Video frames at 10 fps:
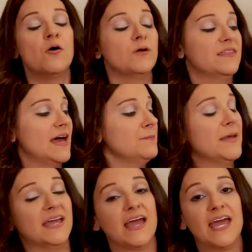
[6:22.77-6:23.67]
we then
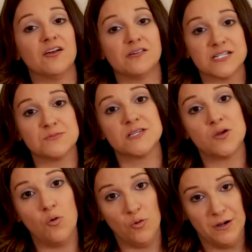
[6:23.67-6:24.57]
make a Christmas
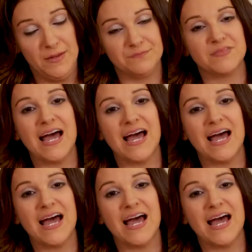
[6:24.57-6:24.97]
ornament.